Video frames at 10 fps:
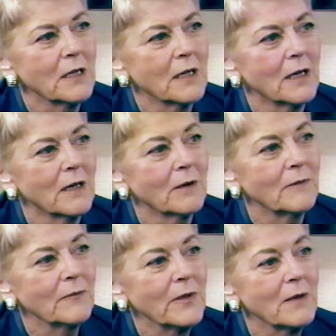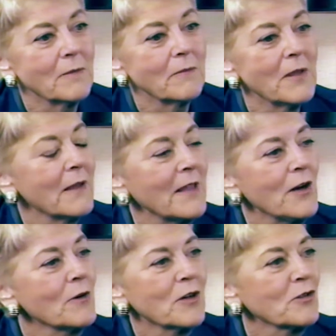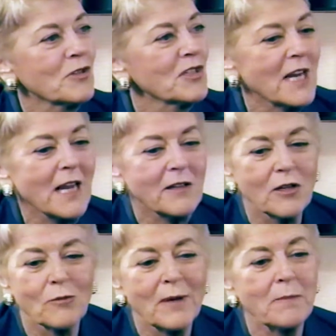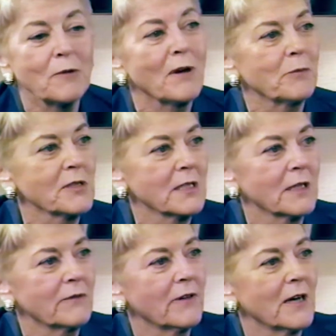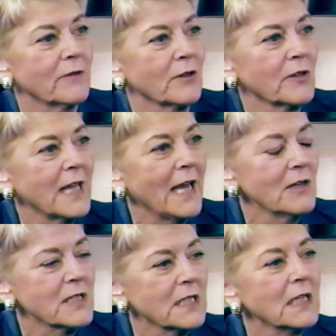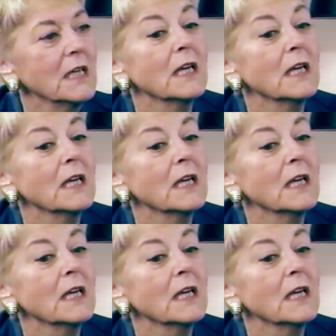um, and they don't understand that you may be representing five hundred thousand.